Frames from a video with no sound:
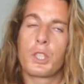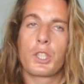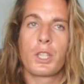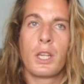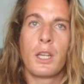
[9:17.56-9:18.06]

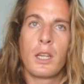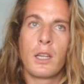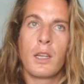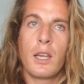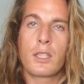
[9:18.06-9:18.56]
which
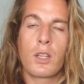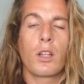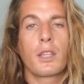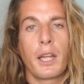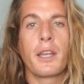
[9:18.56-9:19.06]
it's
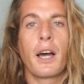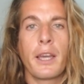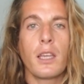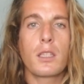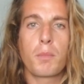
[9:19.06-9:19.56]
not that
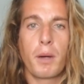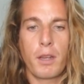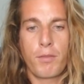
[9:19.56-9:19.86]
nice, but